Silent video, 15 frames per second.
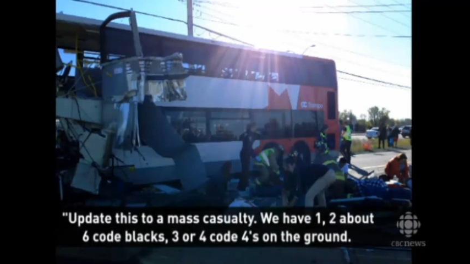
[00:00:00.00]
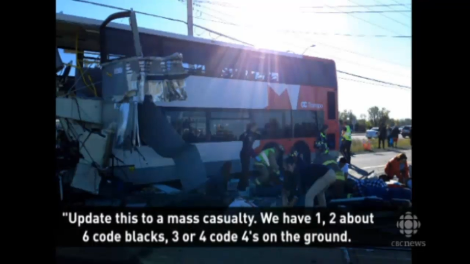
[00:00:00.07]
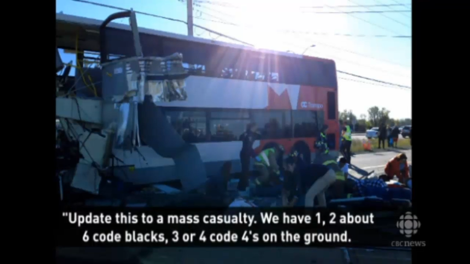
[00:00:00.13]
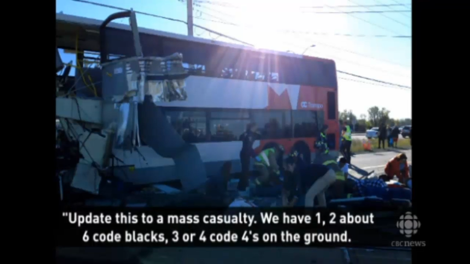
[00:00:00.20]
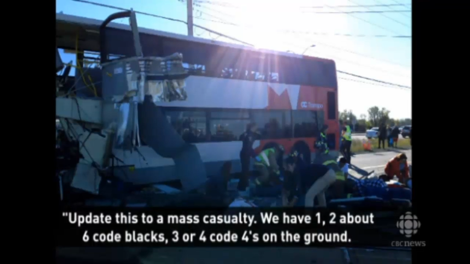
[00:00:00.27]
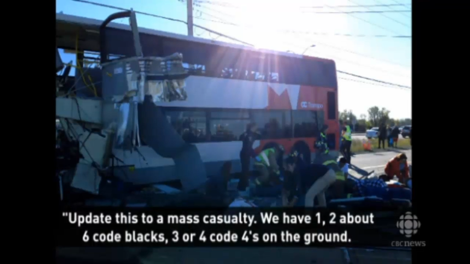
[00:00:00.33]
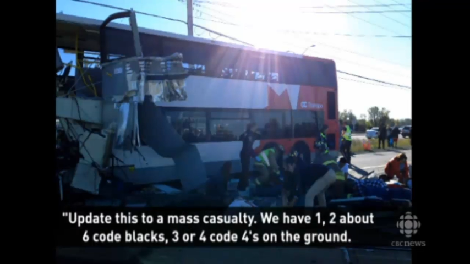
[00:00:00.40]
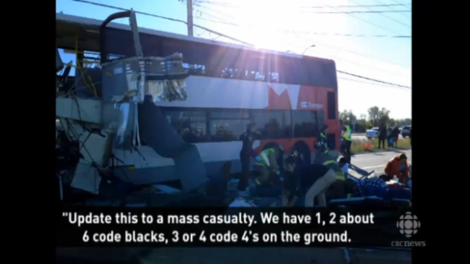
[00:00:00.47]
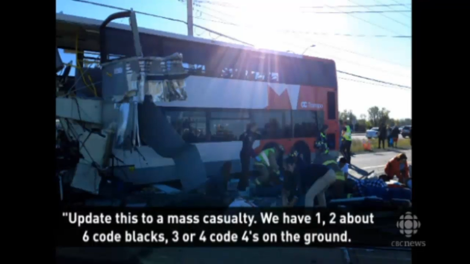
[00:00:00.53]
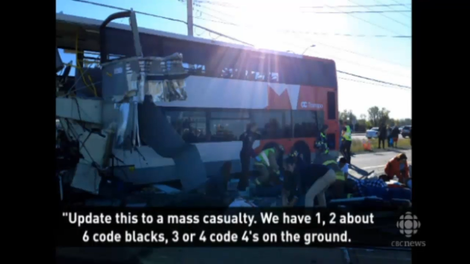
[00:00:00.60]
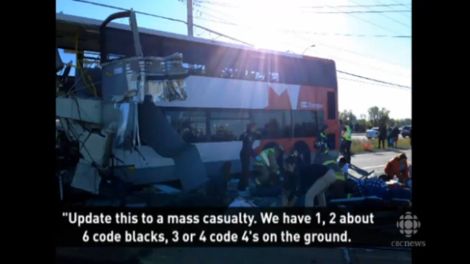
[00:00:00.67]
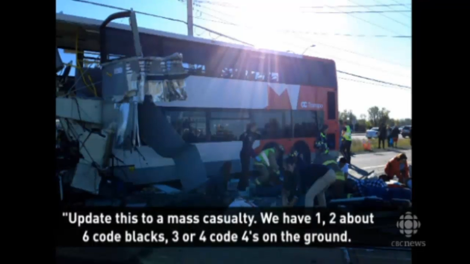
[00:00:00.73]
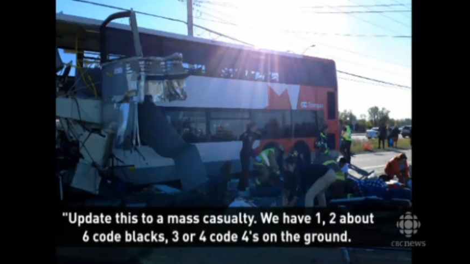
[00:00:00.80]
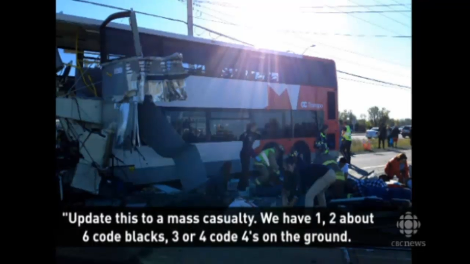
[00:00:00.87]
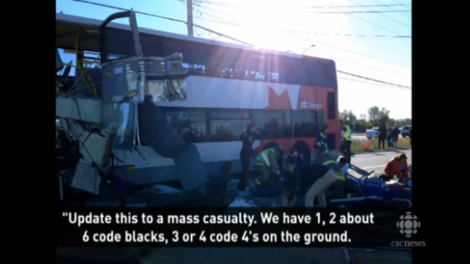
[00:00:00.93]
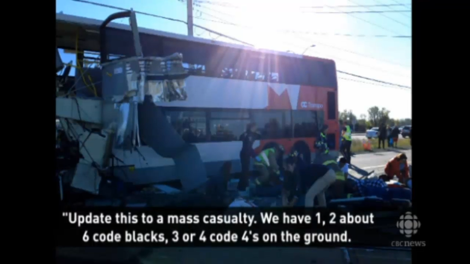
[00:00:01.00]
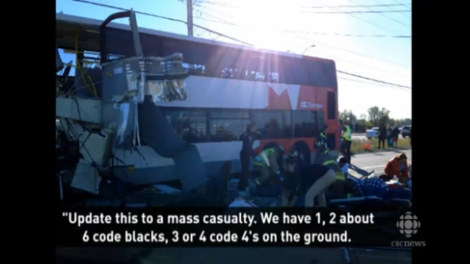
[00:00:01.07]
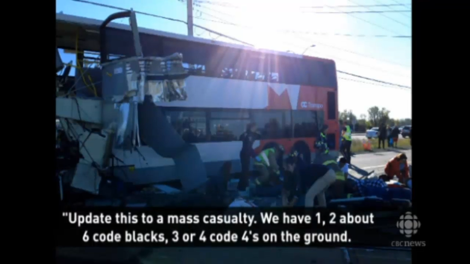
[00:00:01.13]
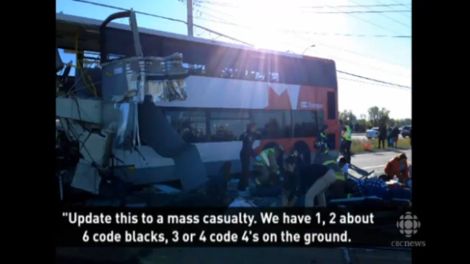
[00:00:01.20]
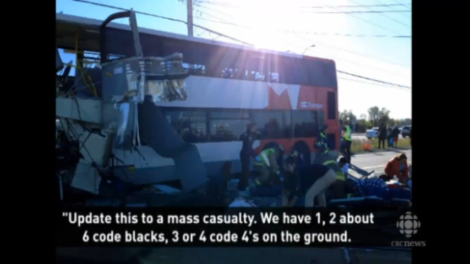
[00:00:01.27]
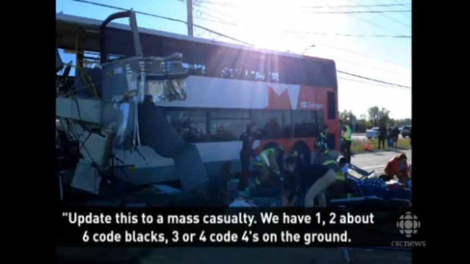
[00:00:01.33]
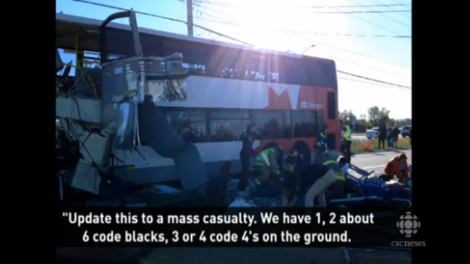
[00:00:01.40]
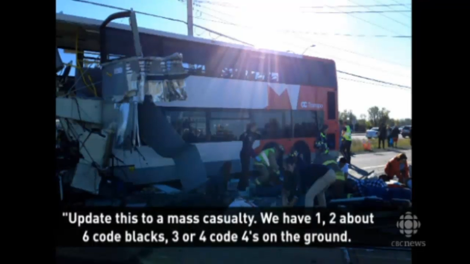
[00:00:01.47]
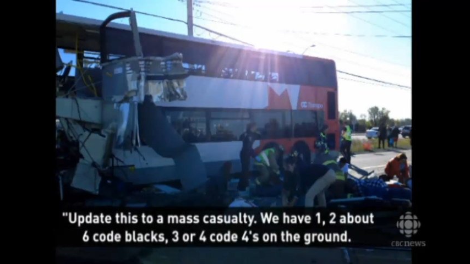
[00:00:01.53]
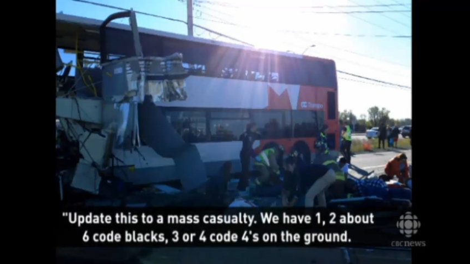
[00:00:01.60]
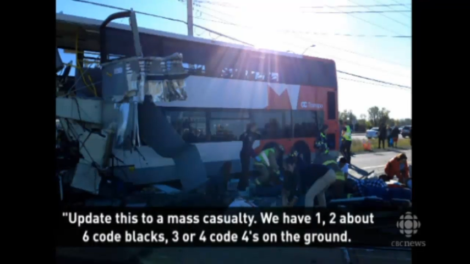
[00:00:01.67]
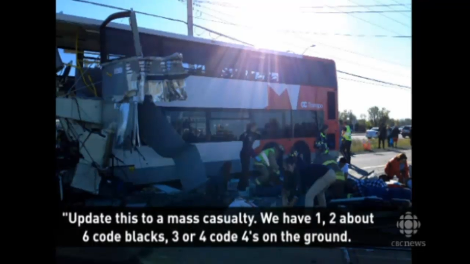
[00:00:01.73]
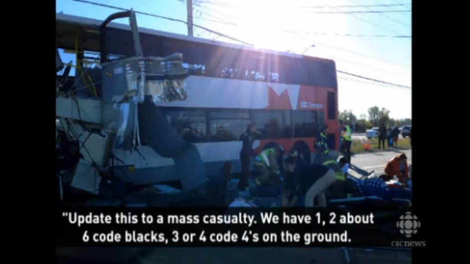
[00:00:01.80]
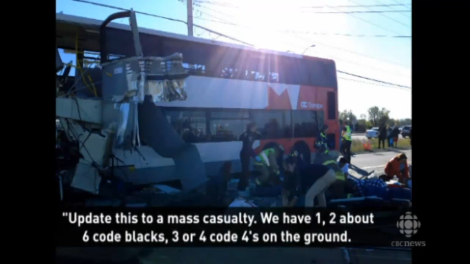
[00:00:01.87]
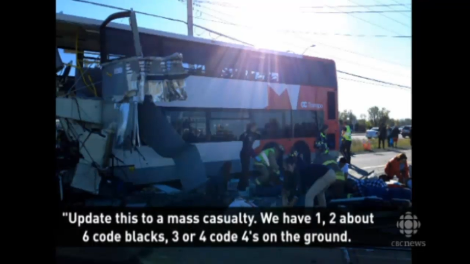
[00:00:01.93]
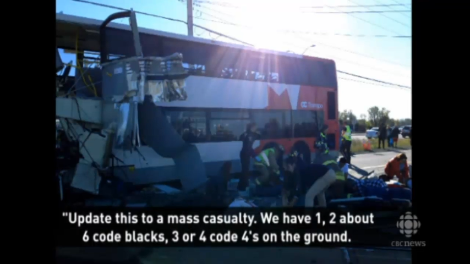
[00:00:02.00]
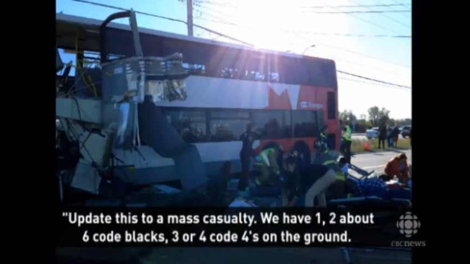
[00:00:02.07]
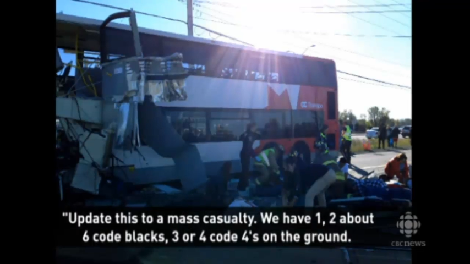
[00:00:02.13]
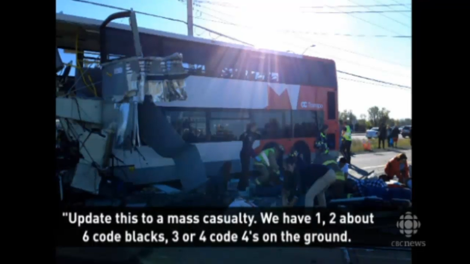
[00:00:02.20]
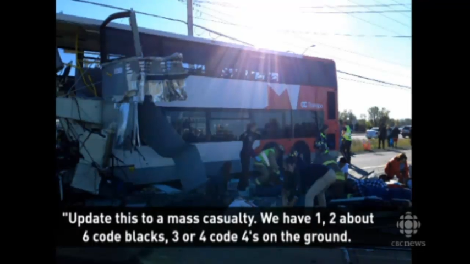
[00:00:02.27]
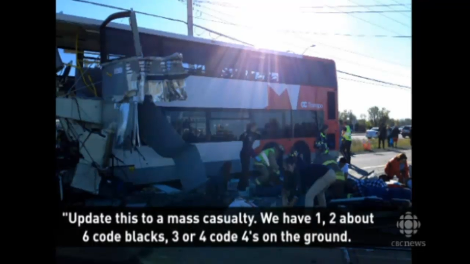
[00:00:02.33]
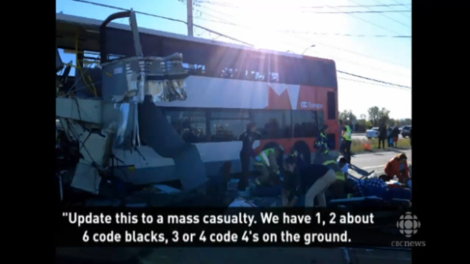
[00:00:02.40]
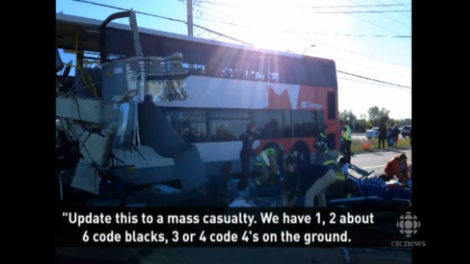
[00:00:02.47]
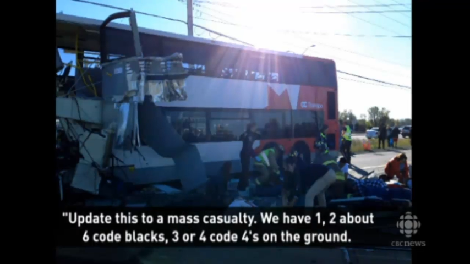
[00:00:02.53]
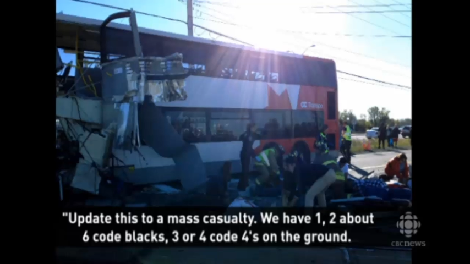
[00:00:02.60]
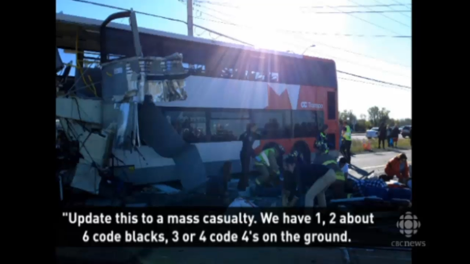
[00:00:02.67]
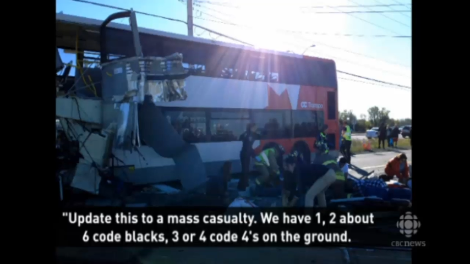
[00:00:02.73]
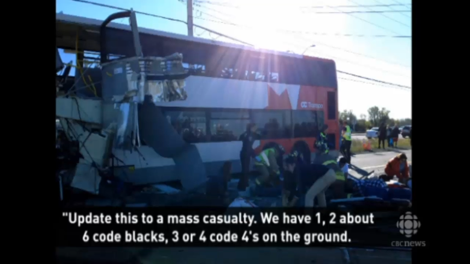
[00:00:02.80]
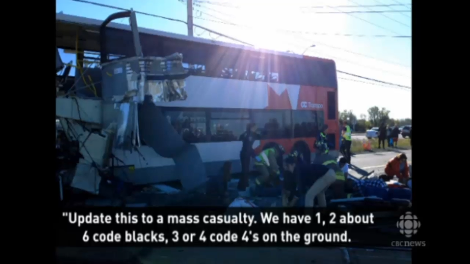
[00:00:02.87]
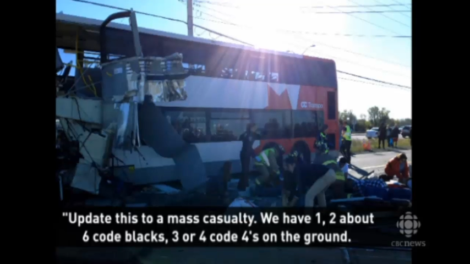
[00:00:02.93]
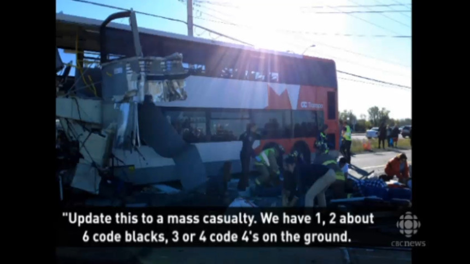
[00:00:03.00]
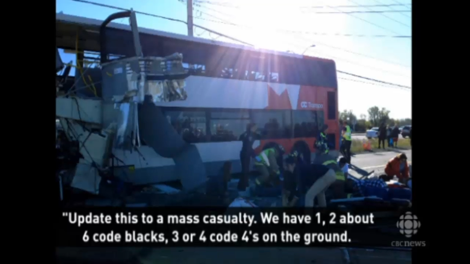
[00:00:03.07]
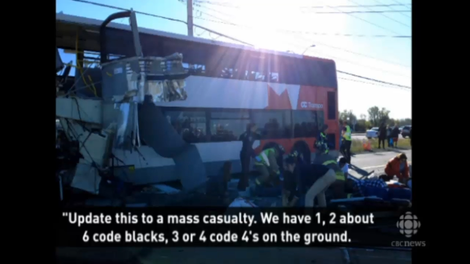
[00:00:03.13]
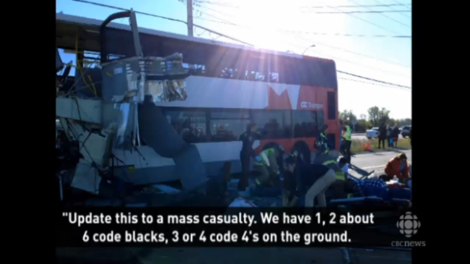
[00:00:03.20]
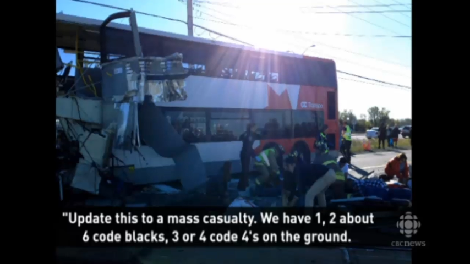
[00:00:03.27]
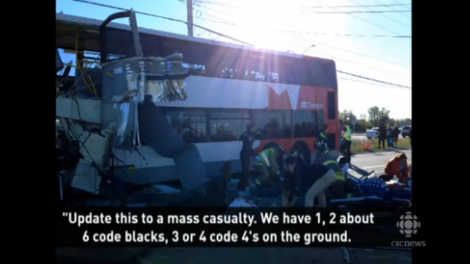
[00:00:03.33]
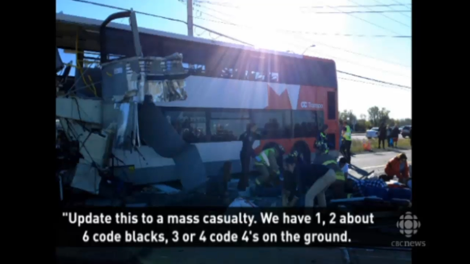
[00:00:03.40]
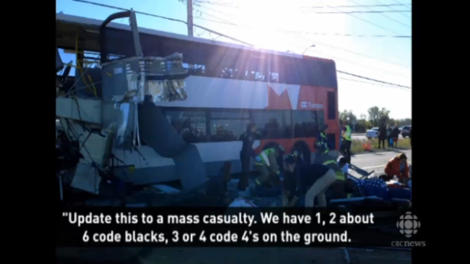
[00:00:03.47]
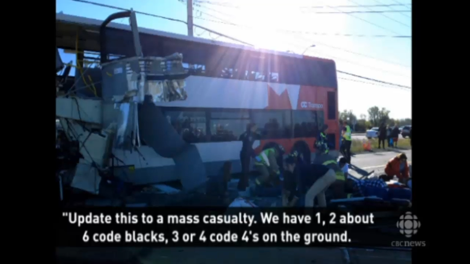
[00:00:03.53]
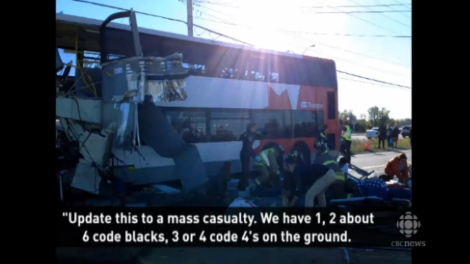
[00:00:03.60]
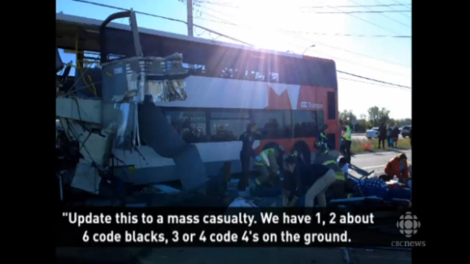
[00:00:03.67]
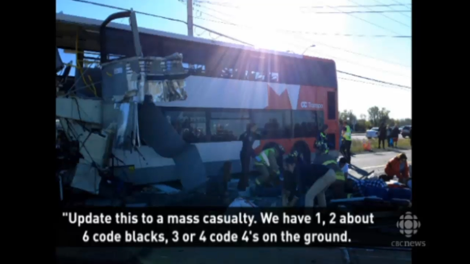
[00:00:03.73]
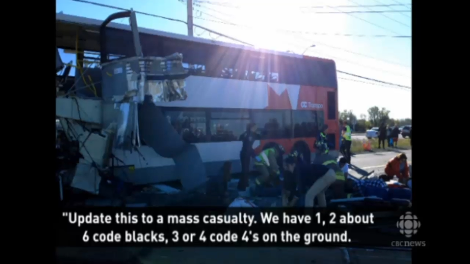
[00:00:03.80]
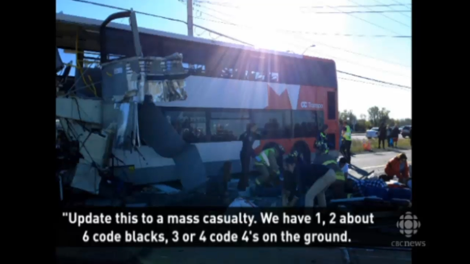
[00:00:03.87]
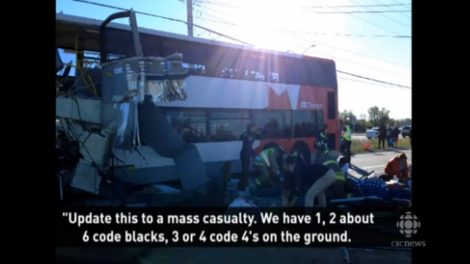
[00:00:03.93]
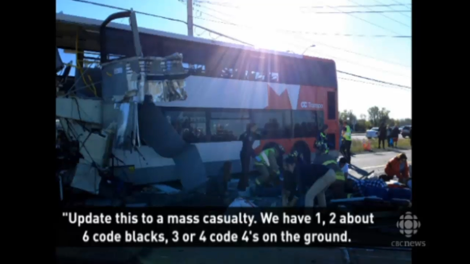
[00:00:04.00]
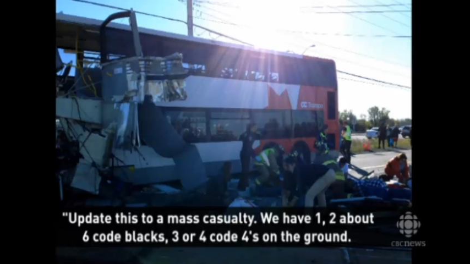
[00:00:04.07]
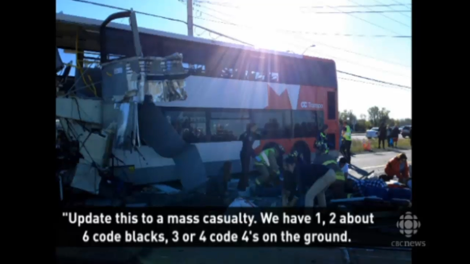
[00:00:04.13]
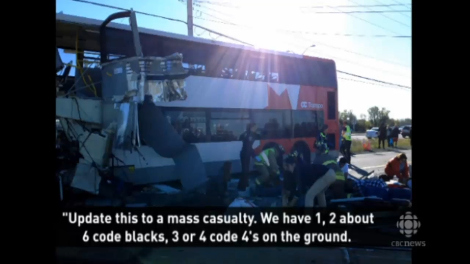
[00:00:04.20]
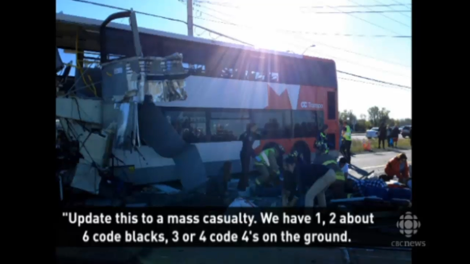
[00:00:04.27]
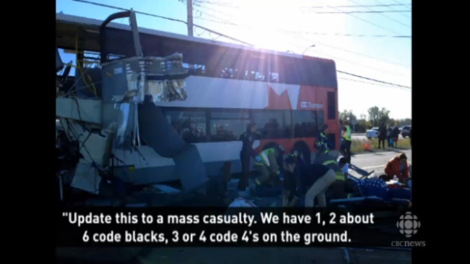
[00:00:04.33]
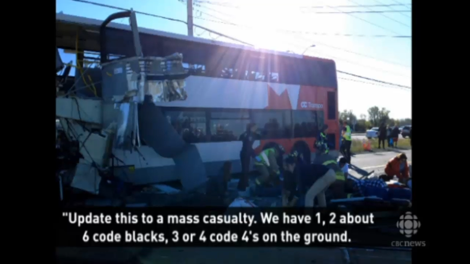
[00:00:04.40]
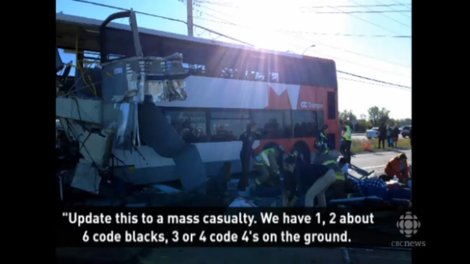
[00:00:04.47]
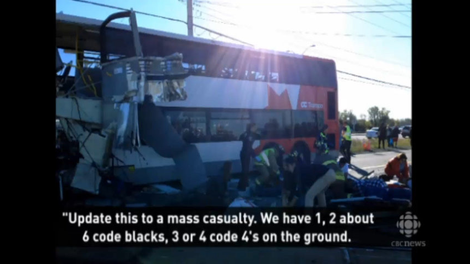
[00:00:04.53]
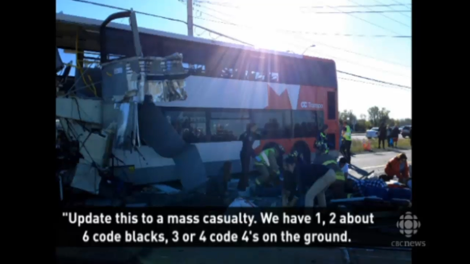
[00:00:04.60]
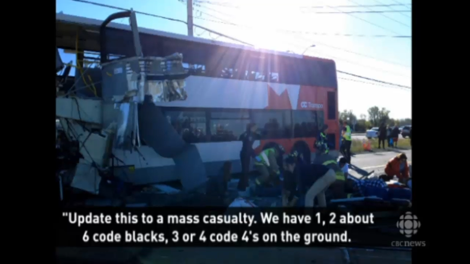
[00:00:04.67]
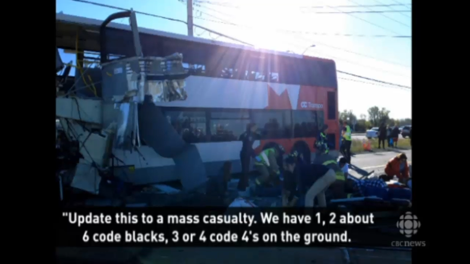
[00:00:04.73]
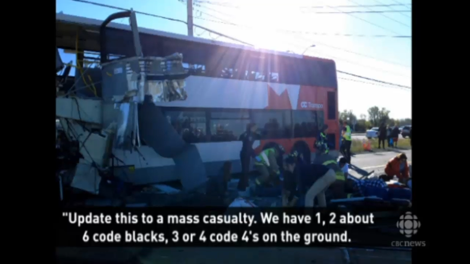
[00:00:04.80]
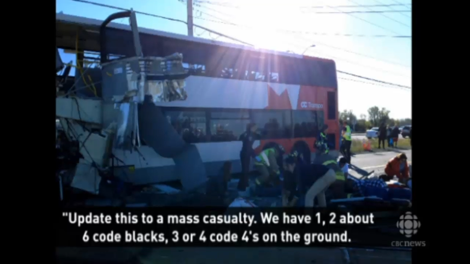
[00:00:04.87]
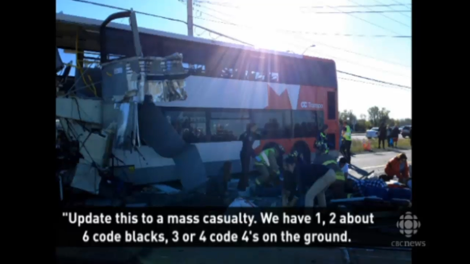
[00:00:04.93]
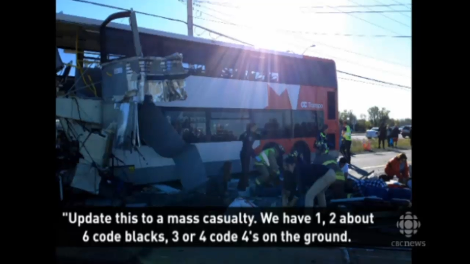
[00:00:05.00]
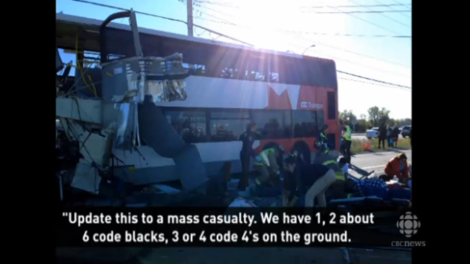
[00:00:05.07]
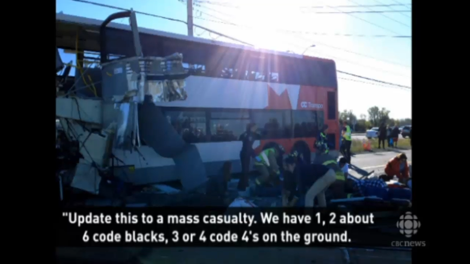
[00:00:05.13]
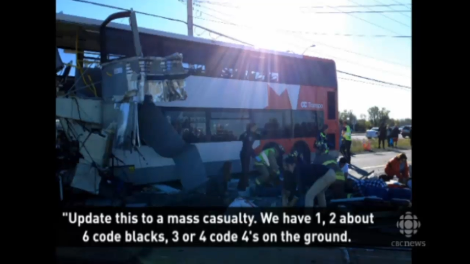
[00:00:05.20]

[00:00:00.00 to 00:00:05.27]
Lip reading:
(no speaker visible)